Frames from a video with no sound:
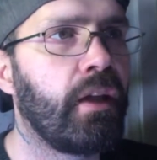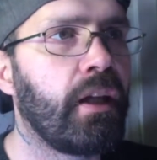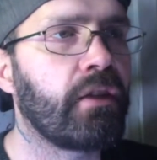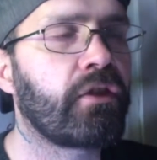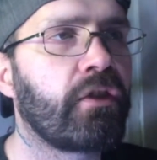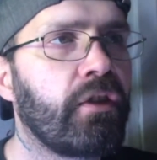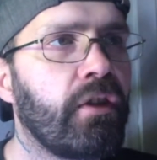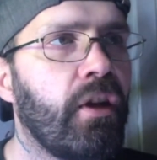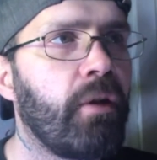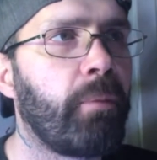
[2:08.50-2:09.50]
It's
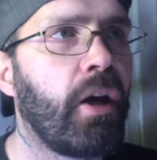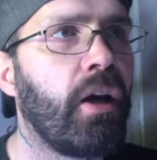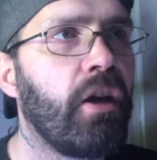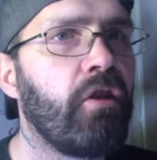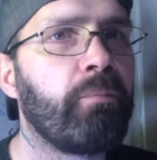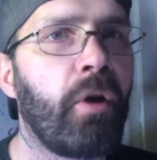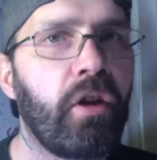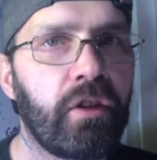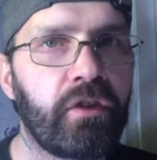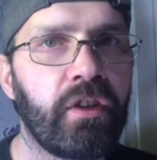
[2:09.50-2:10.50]
a pile of
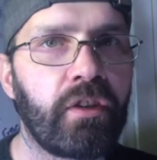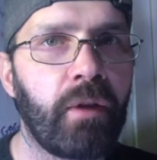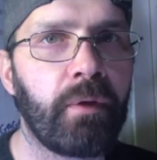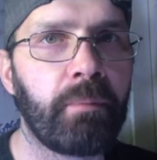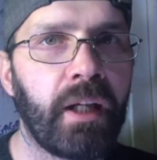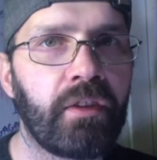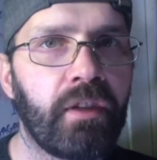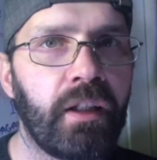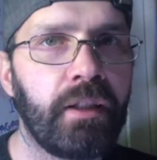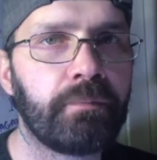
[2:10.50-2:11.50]
bollocks is going,
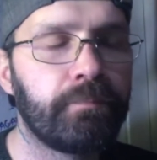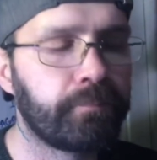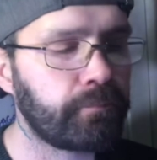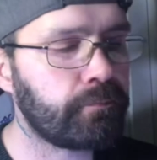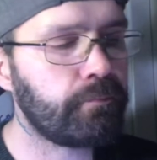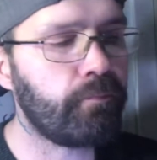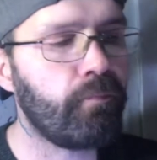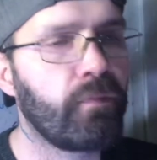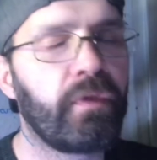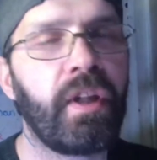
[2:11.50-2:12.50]
basically.
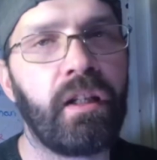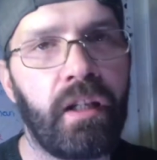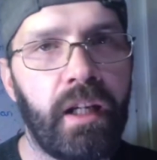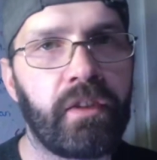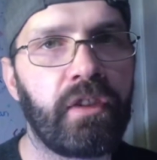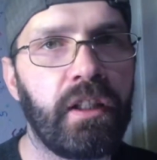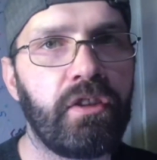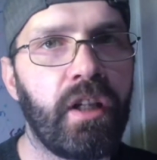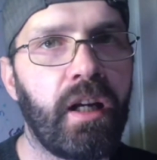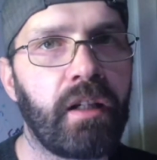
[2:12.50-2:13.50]
Didn't like C
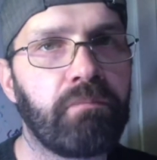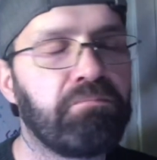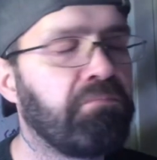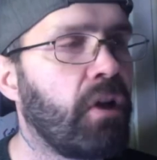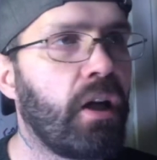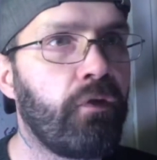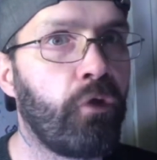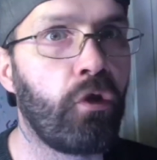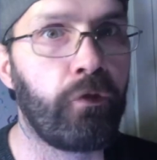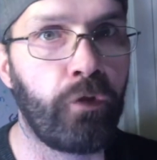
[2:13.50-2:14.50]
G I. I
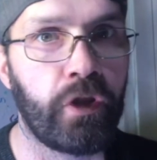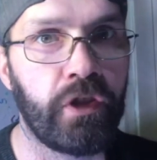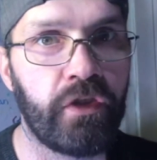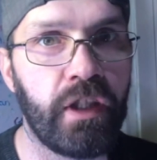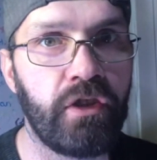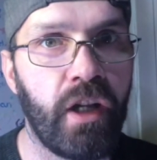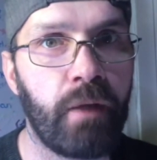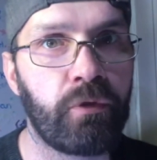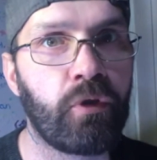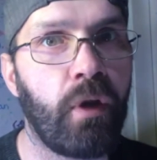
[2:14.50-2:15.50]
thought the fucking C G I
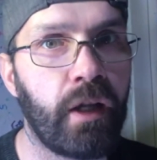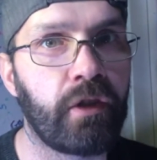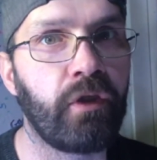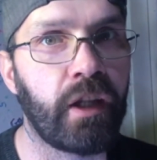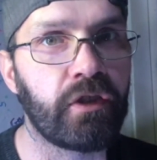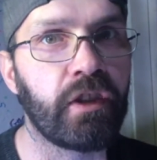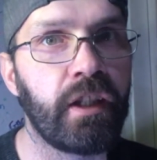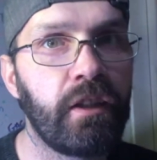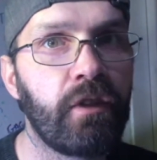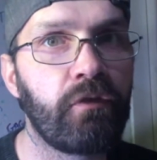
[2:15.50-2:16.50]
was quite good,
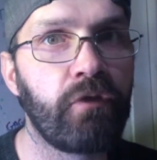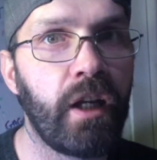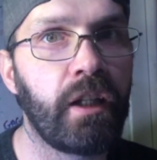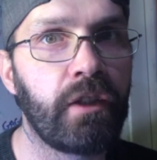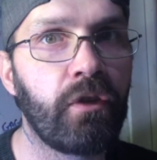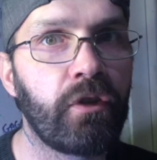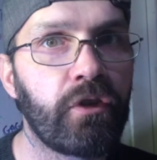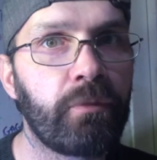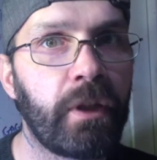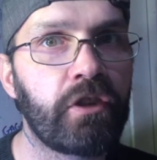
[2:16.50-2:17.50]
actually. Really good,
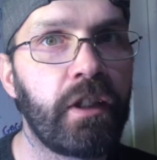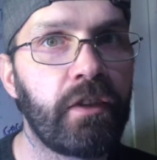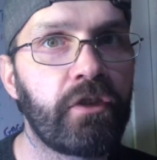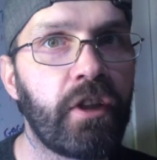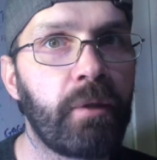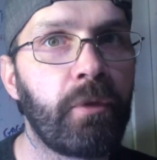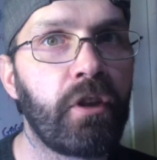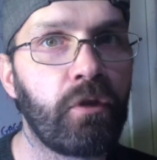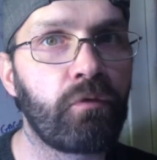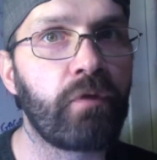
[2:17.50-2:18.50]
especially in the cinema.
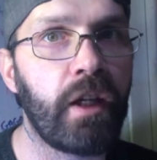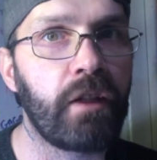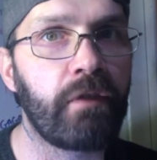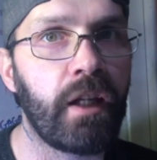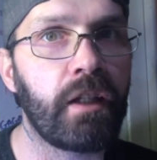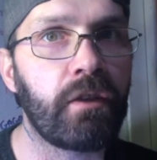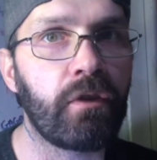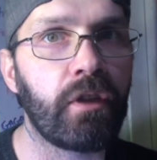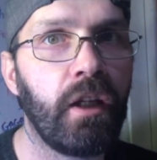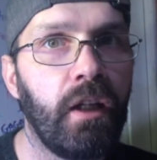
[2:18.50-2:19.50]
It looked really, really good.